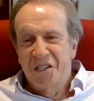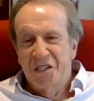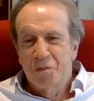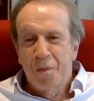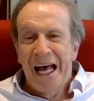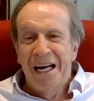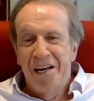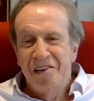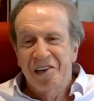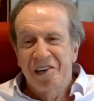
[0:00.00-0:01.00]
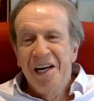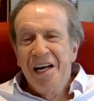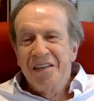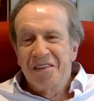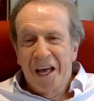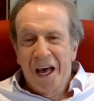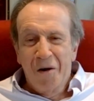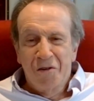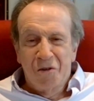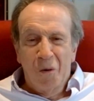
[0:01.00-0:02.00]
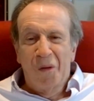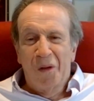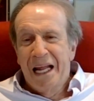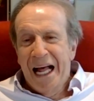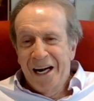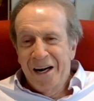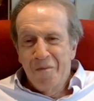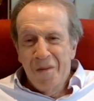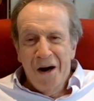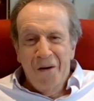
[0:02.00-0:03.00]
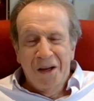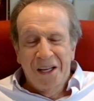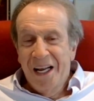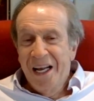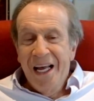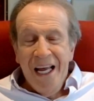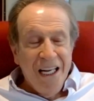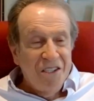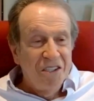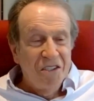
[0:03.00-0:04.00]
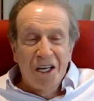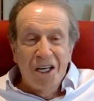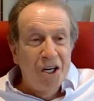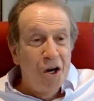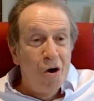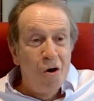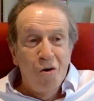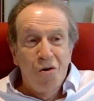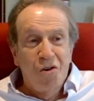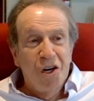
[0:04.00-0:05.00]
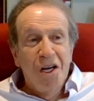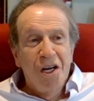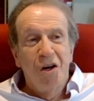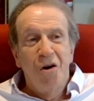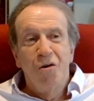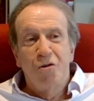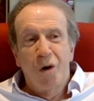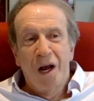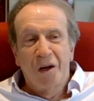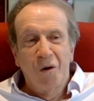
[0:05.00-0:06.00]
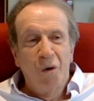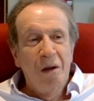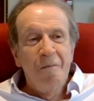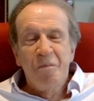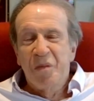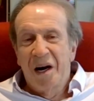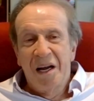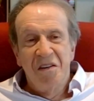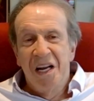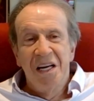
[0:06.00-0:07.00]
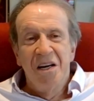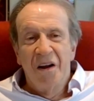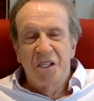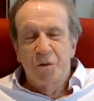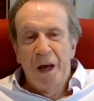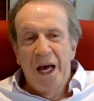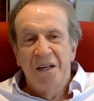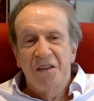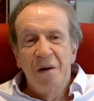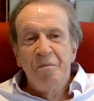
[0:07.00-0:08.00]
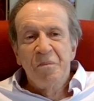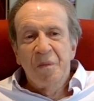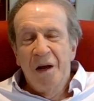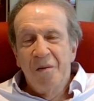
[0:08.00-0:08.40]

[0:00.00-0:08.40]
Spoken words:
of it in Spanish to go to all the Latin America. It's just a huge, huge record, but I didn't expect.